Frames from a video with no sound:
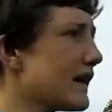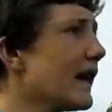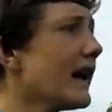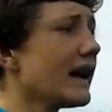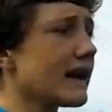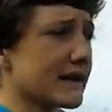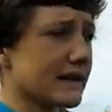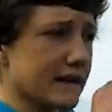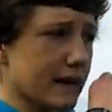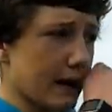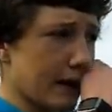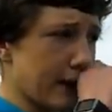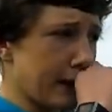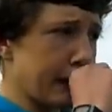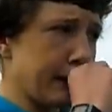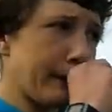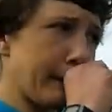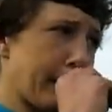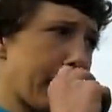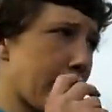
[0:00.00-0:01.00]
Yeah,
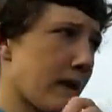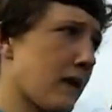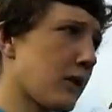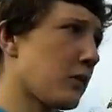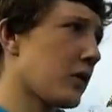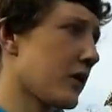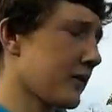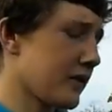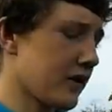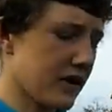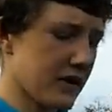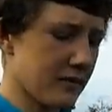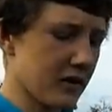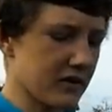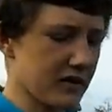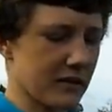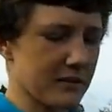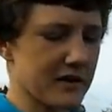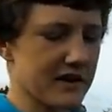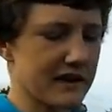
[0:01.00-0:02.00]
so what I'm doing at the
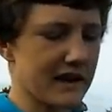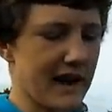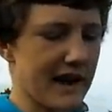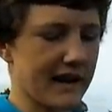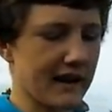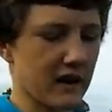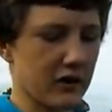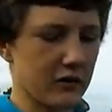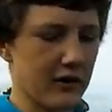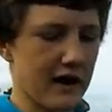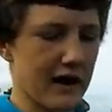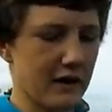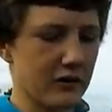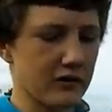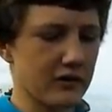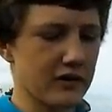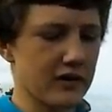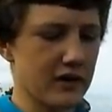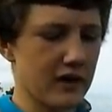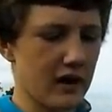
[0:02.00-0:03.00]
moment is I'm just leading
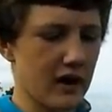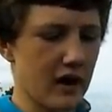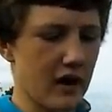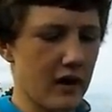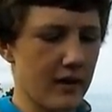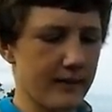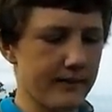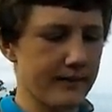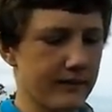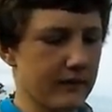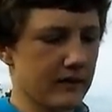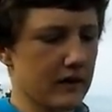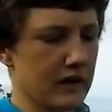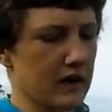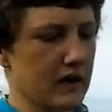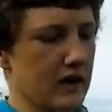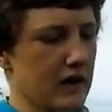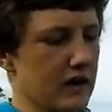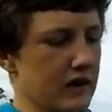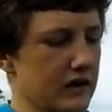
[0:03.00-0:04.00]
around,
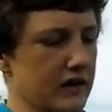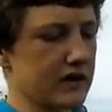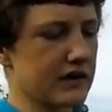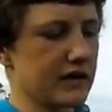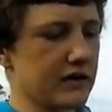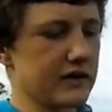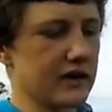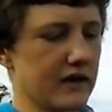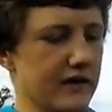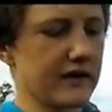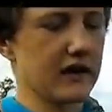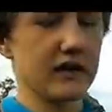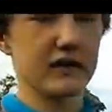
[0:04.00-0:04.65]
just using, I